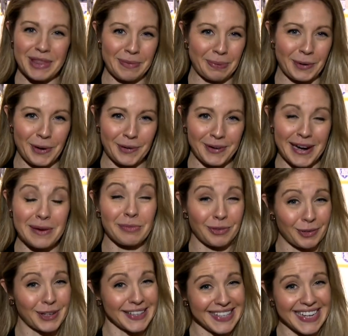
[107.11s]
of the
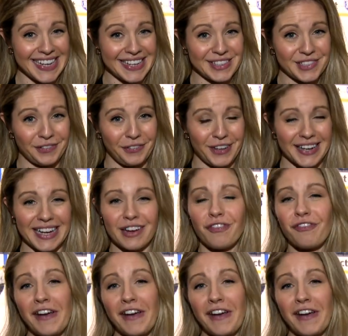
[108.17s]
program really is fitting.